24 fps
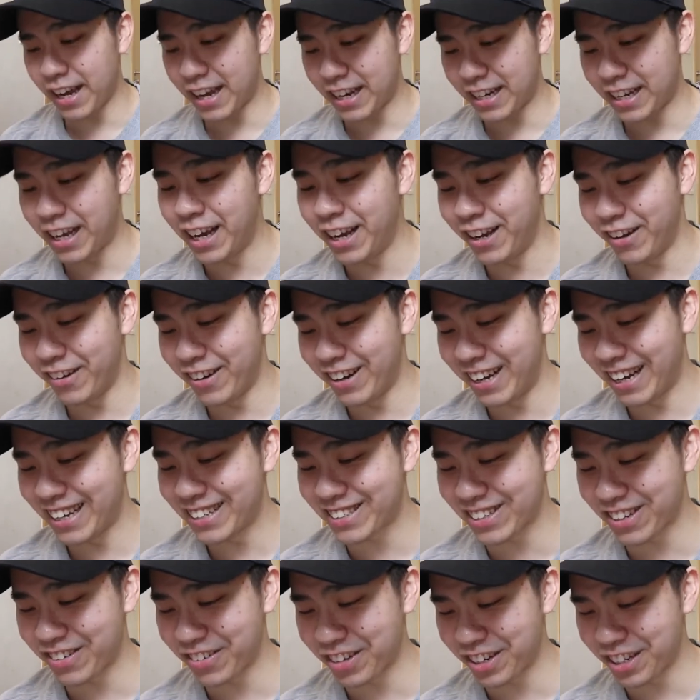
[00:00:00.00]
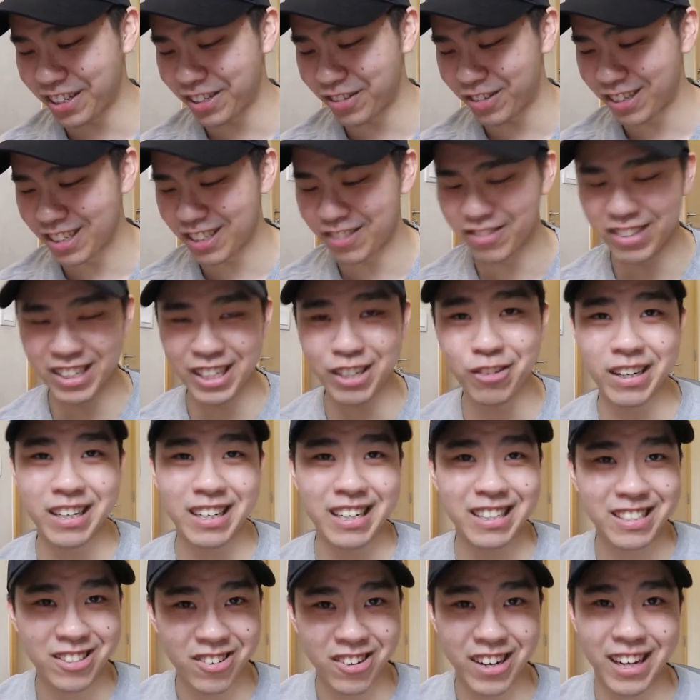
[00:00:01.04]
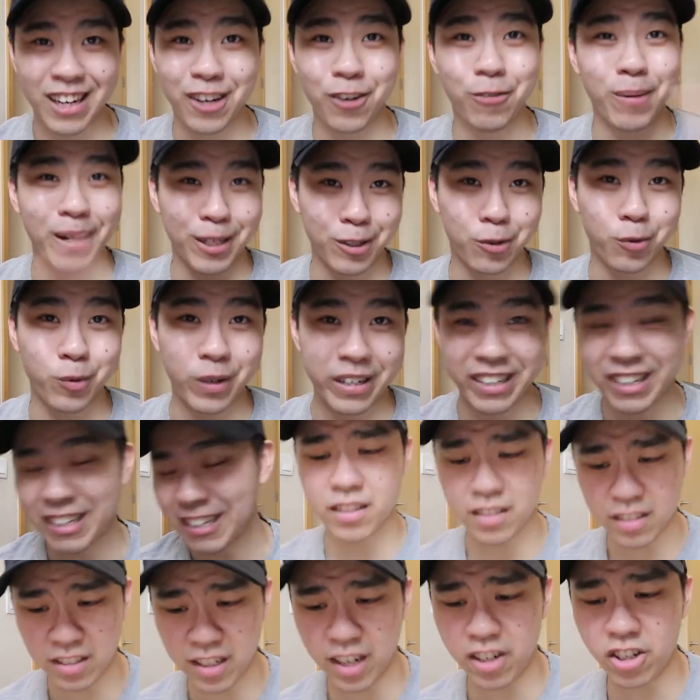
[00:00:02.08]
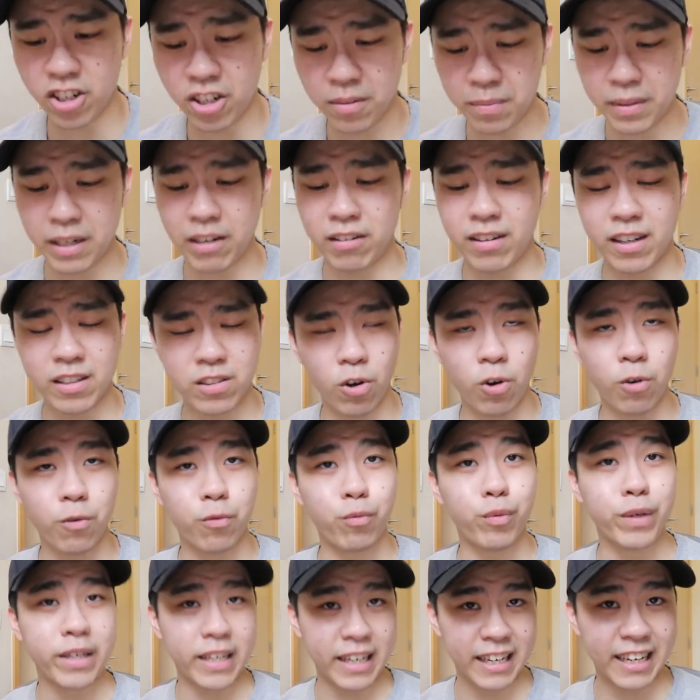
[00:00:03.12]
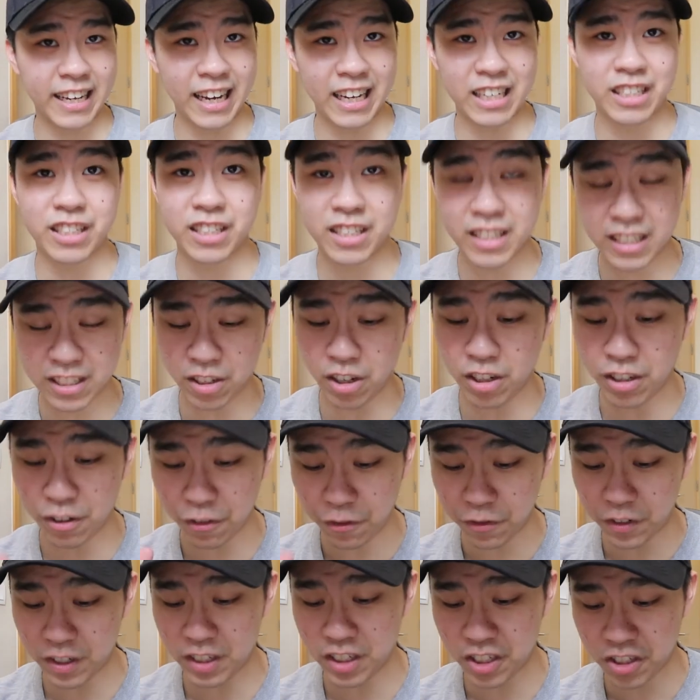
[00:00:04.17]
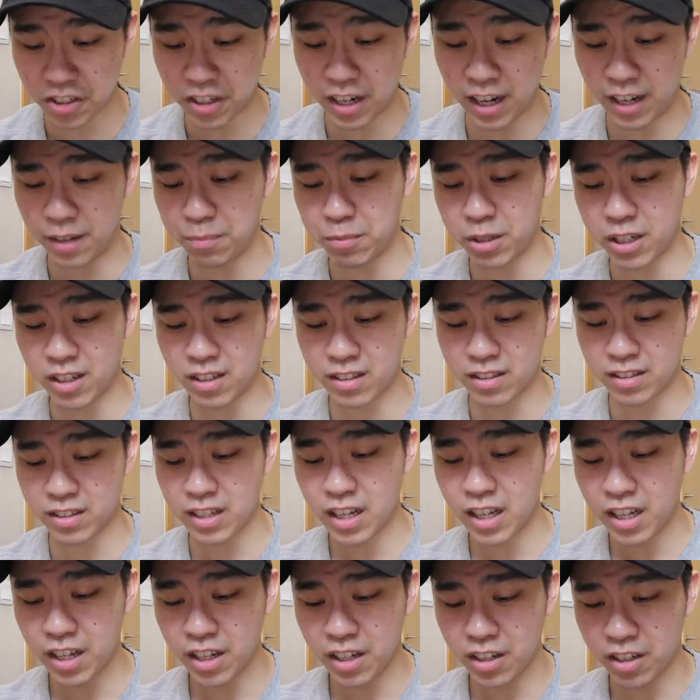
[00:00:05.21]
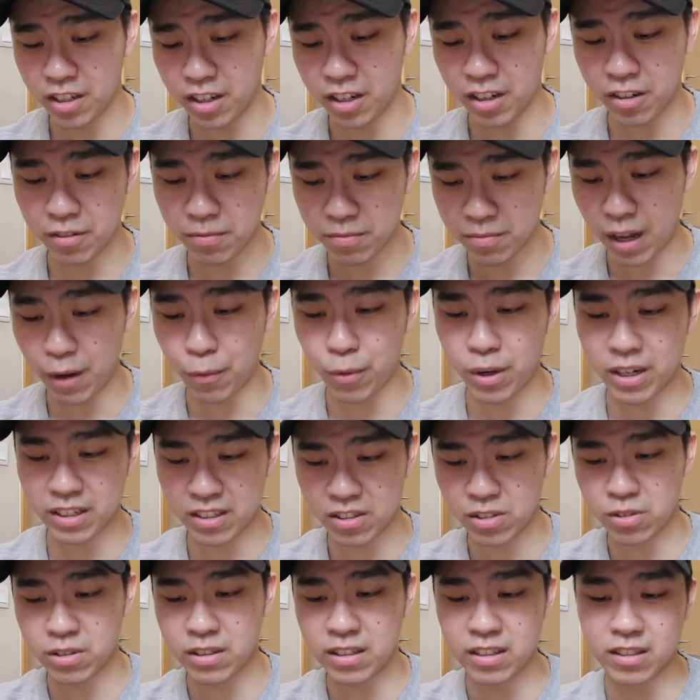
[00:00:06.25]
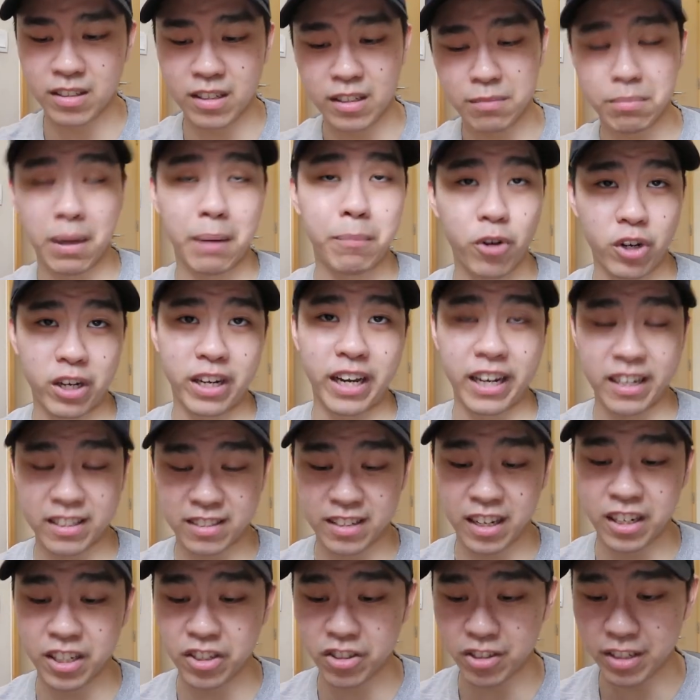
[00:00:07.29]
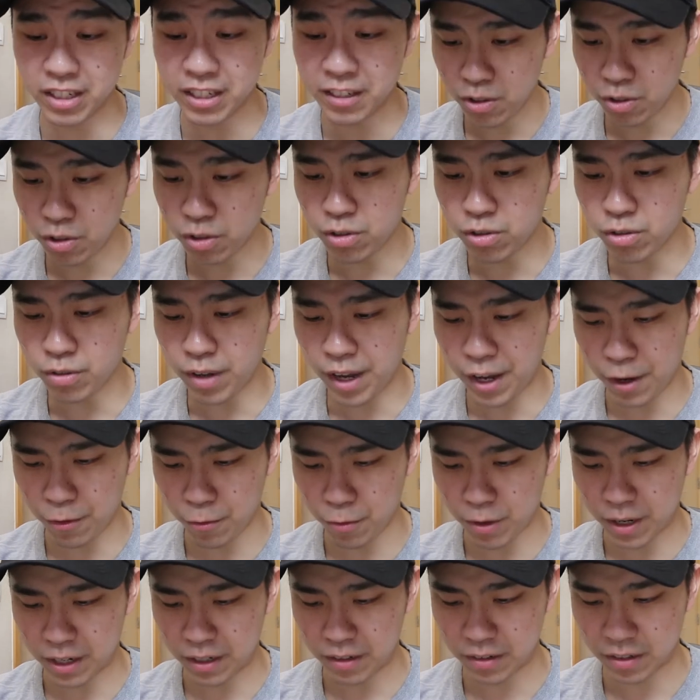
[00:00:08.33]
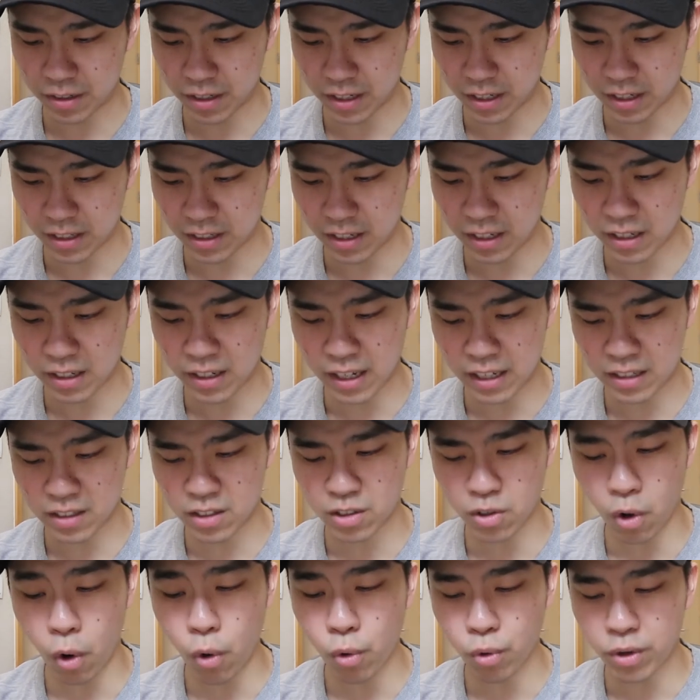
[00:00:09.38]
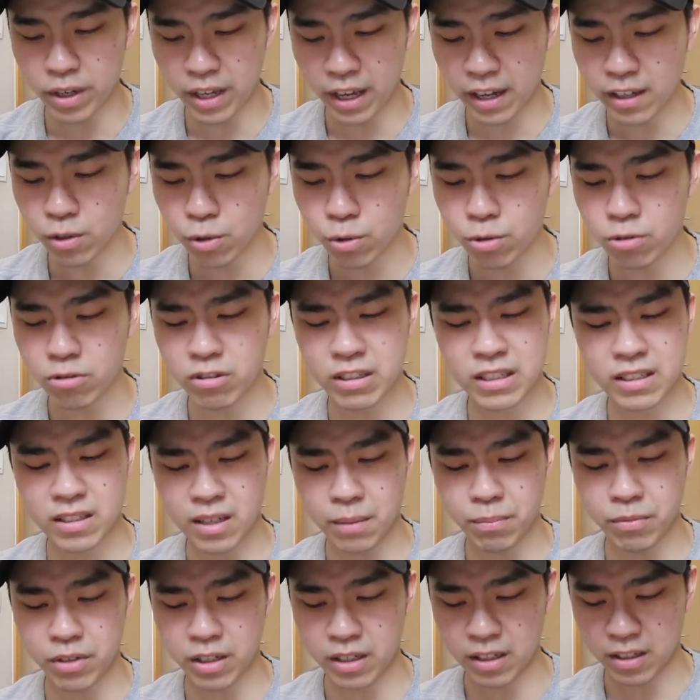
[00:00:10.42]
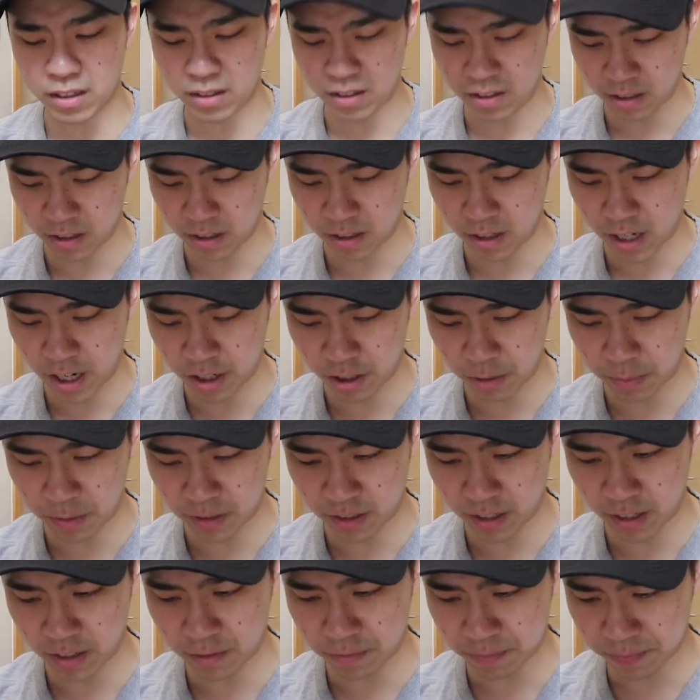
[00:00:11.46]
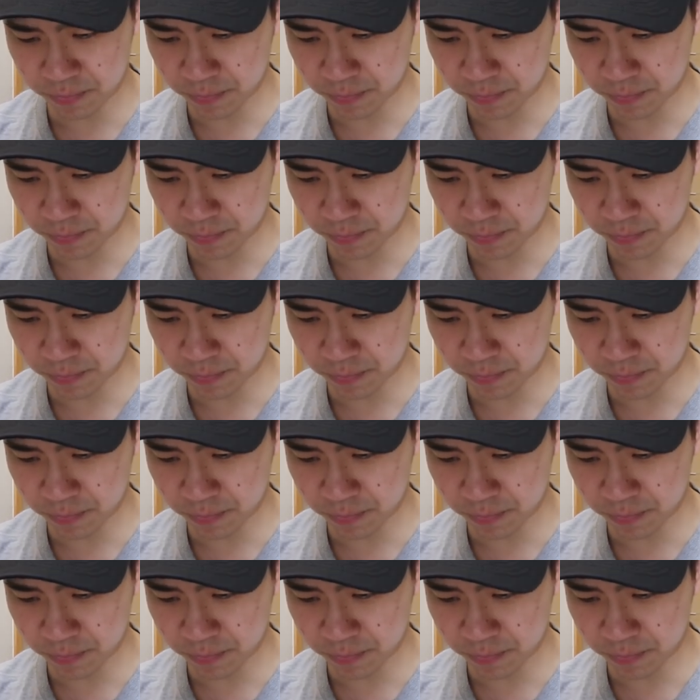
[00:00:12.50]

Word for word: Anyway, so we're gonna do this really quickly so I can go back to work. Zekrom down, let's hope we can catch this on the first try because you know, I want this in my Pokedex entry. 2281, I think that's okay, 23 something is the 100%.